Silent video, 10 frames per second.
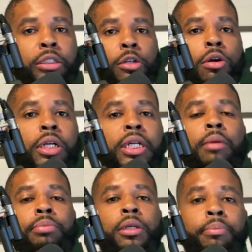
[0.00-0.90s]
are going to
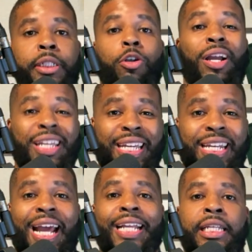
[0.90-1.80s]
come to me. So I can get an
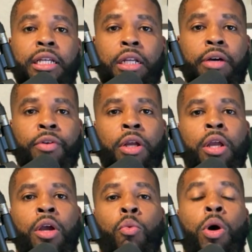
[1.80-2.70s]
idea of
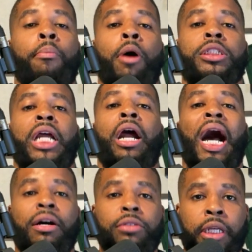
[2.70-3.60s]
what marks are
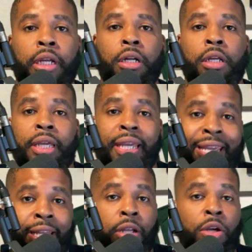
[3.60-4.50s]
out there
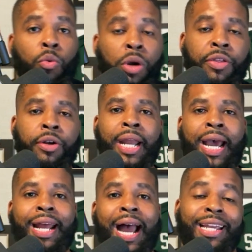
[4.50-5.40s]
and whether or
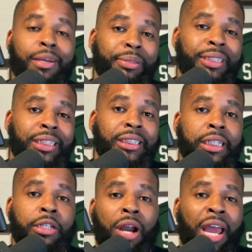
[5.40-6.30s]
not I can
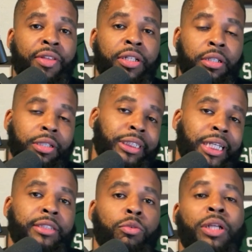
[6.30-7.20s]
potentially or have the
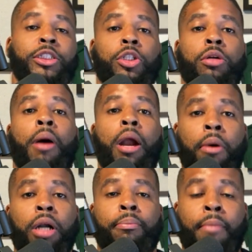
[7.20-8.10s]
chance to register my
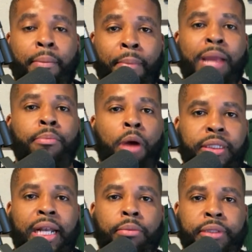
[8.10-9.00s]
mark
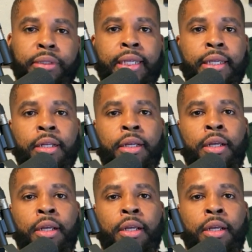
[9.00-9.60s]
that I'm thinking